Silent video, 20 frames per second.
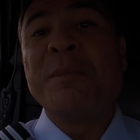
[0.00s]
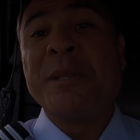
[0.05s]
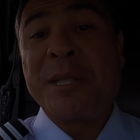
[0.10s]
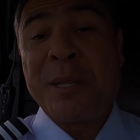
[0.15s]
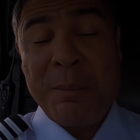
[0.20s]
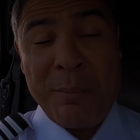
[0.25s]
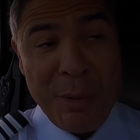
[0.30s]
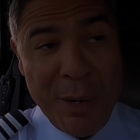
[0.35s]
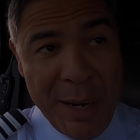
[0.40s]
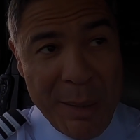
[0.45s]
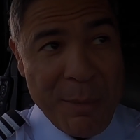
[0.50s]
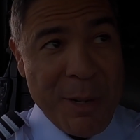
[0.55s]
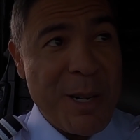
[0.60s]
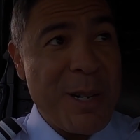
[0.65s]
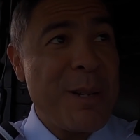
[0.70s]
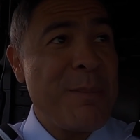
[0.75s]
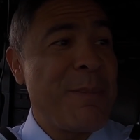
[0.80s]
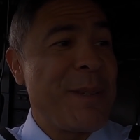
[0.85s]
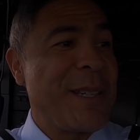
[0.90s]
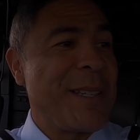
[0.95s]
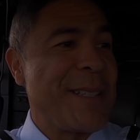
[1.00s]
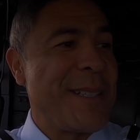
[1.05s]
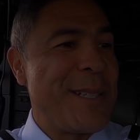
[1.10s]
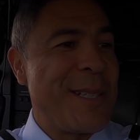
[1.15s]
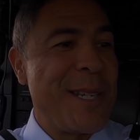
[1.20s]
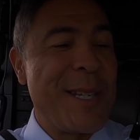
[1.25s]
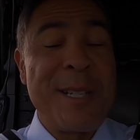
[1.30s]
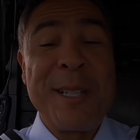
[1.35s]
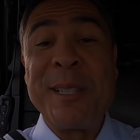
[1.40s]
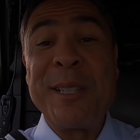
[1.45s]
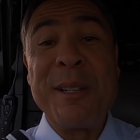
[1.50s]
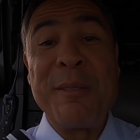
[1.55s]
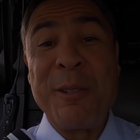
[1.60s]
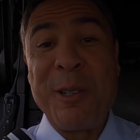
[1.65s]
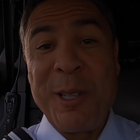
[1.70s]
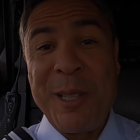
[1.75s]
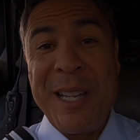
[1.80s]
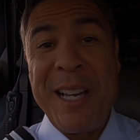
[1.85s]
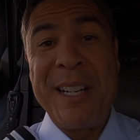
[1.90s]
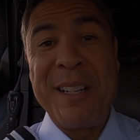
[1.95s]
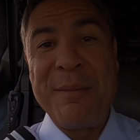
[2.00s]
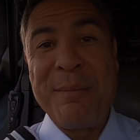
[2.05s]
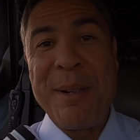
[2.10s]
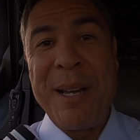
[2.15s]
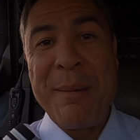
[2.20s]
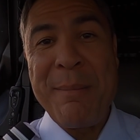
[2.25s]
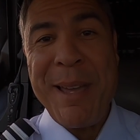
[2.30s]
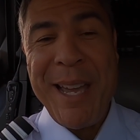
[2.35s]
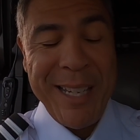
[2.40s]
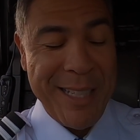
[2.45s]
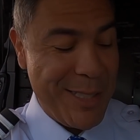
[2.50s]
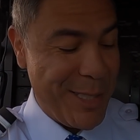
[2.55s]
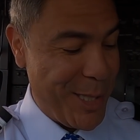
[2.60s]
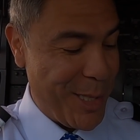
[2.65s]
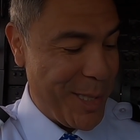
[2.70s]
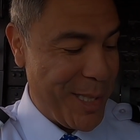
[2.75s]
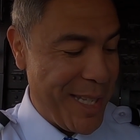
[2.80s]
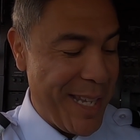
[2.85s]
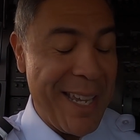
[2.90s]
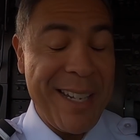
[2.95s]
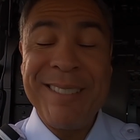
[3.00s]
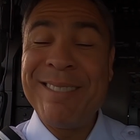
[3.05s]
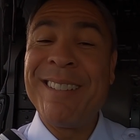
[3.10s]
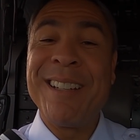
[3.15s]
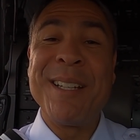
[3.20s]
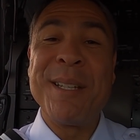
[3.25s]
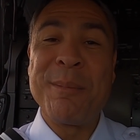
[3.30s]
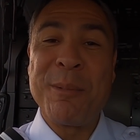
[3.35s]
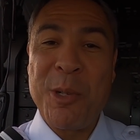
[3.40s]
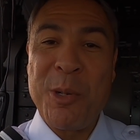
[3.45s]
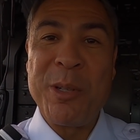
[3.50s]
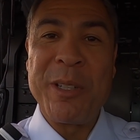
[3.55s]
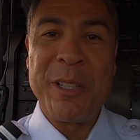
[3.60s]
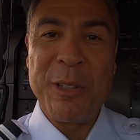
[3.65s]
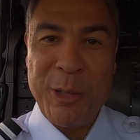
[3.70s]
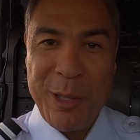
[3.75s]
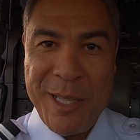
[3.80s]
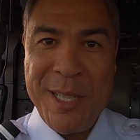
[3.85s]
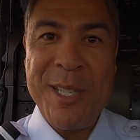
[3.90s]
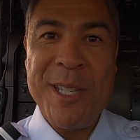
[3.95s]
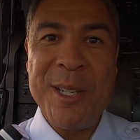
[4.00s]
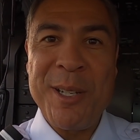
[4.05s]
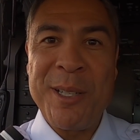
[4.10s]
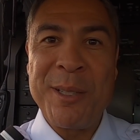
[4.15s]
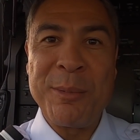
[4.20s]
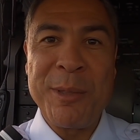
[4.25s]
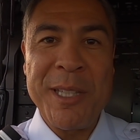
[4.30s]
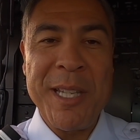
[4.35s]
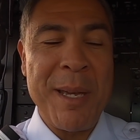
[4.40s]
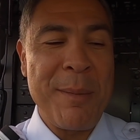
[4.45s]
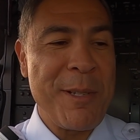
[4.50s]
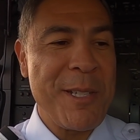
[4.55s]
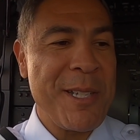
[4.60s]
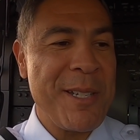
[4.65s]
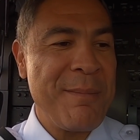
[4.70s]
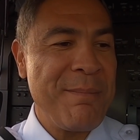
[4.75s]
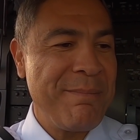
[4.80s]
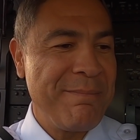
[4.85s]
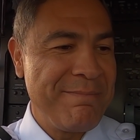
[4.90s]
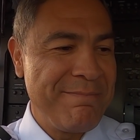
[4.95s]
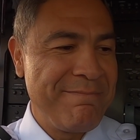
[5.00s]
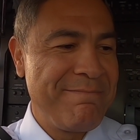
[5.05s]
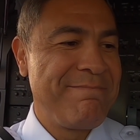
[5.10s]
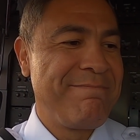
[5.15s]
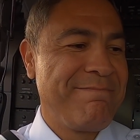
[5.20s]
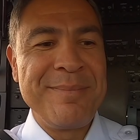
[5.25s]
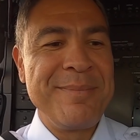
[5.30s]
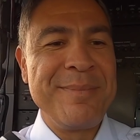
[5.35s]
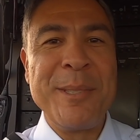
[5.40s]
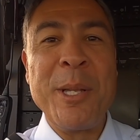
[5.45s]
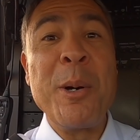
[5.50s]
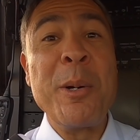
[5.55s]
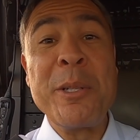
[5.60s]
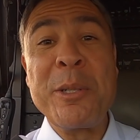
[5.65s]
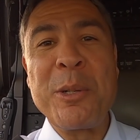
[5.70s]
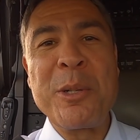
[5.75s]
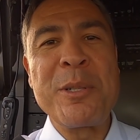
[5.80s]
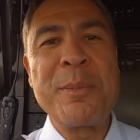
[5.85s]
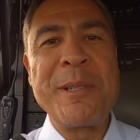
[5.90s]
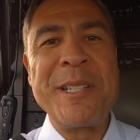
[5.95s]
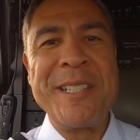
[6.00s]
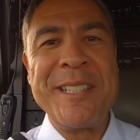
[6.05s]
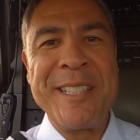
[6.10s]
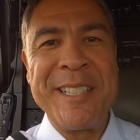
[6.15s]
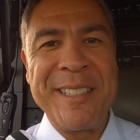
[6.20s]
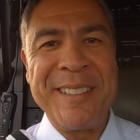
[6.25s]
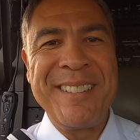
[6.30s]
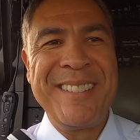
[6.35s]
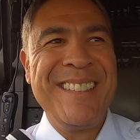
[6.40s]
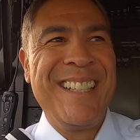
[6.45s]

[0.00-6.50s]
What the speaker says: me some Prime Air because they deliver a lot of my packages that I'm going crazy on with Amazon. No endorsement needed.